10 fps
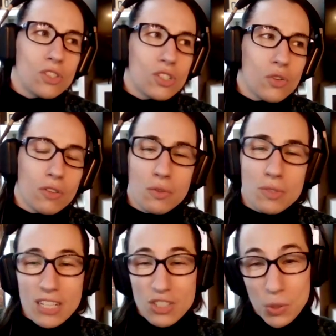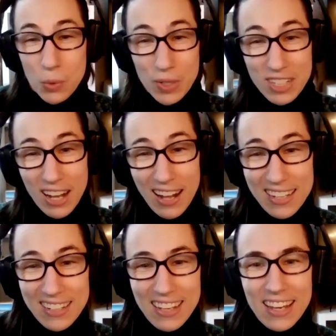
sort of use that shortcut.